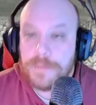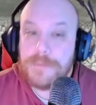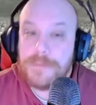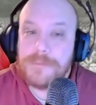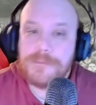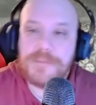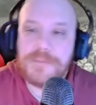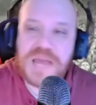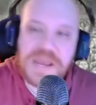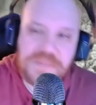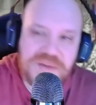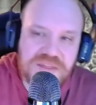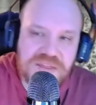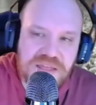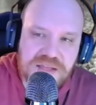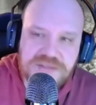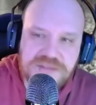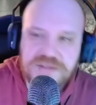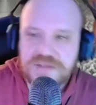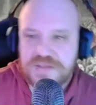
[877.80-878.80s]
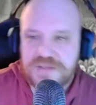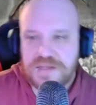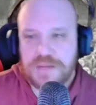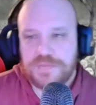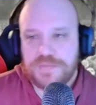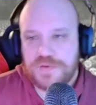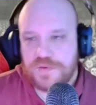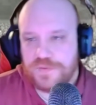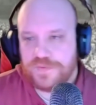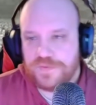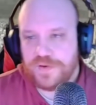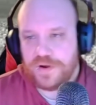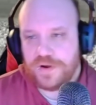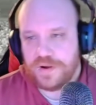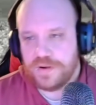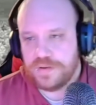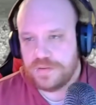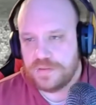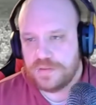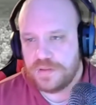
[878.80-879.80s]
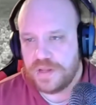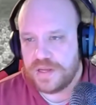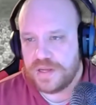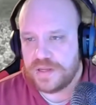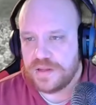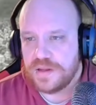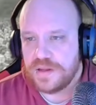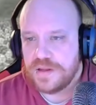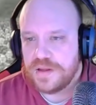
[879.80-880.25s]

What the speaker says: Maybe that's a step too far. Like,